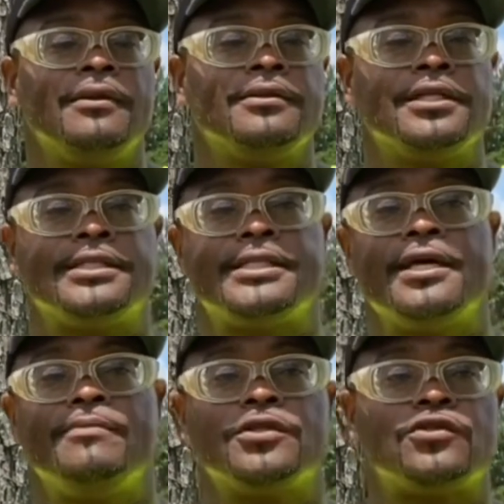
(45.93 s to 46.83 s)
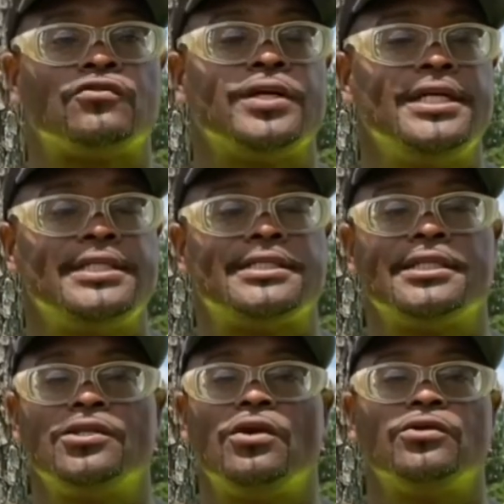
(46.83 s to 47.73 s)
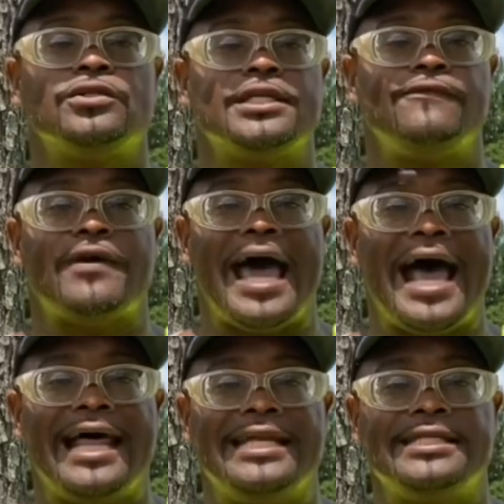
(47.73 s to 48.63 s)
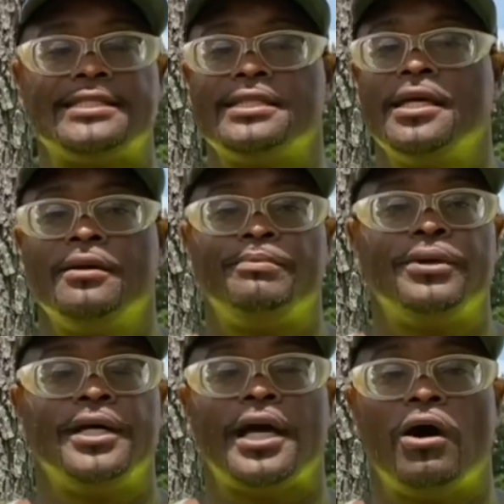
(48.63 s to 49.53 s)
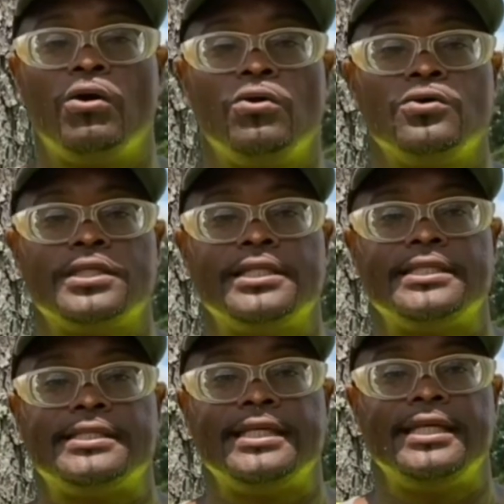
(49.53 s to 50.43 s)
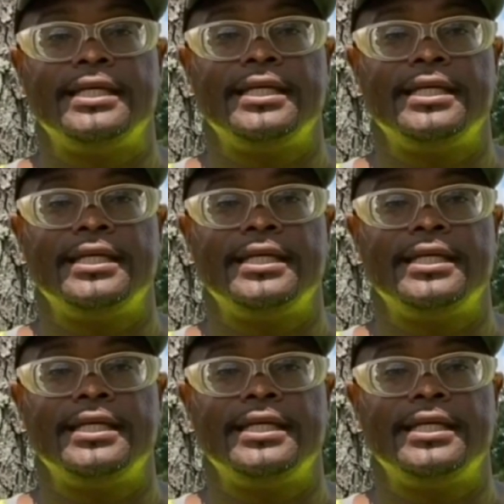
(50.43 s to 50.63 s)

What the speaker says: The Selma streets, you know, just violence, put holes in the city,